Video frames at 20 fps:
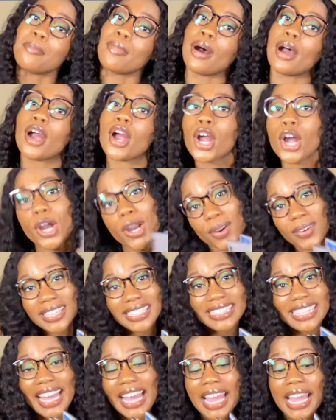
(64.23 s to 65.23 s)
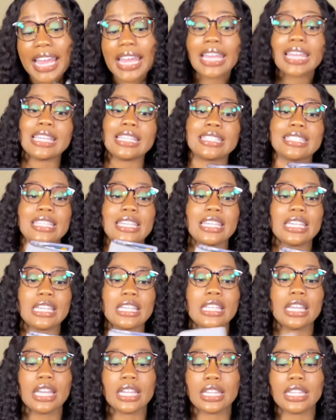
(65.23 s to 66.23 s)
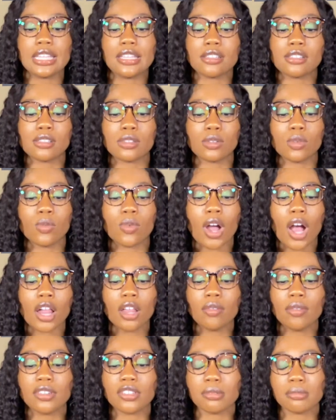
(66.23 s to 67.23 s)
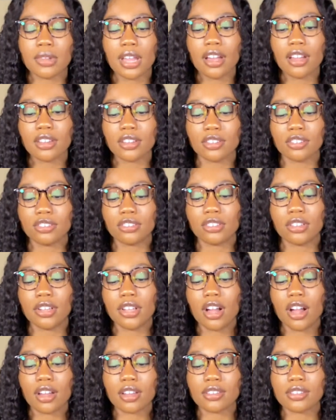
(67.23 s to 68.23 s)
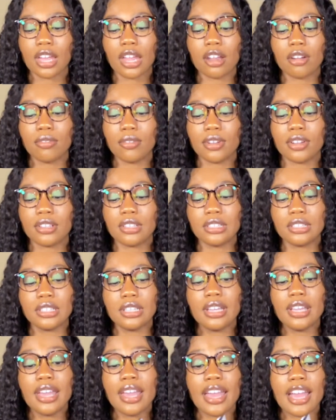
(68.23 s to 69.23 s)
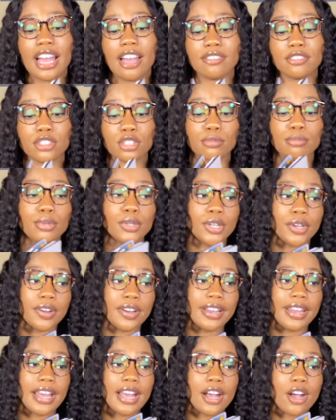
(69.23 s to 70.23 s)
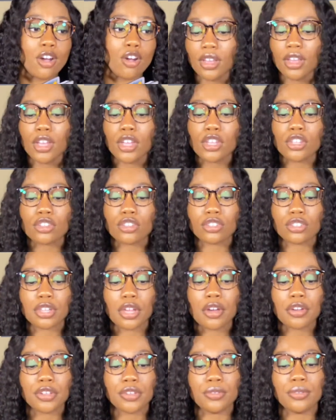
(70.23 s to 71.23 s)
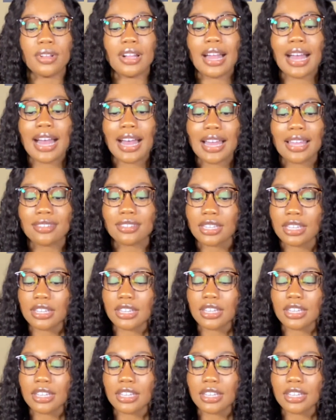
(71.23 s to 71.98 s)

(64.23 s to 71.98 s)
my everything is in this wallet, which I'm not gonna show y'all because I don't wanna have to blur it out. So you guys, it